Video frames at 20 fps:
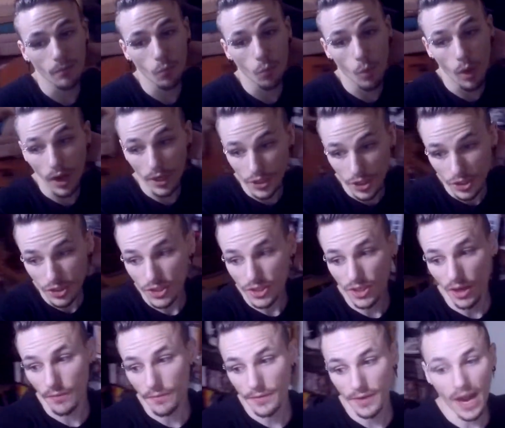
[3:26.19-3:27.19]
watch
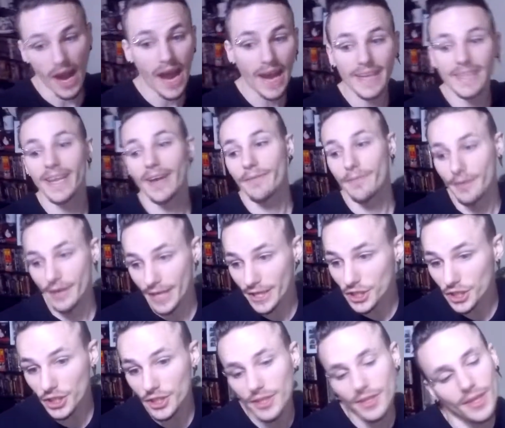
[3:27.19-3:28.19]
stuff in high
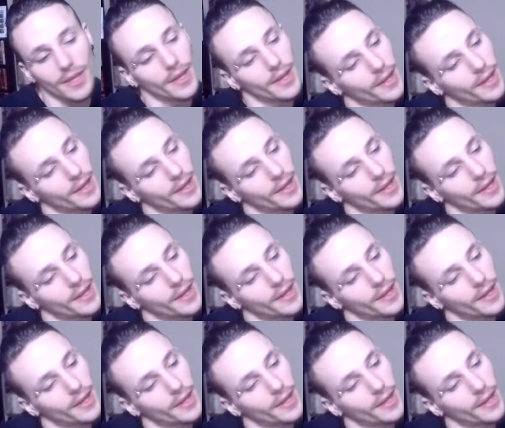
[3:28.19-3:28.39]
definition.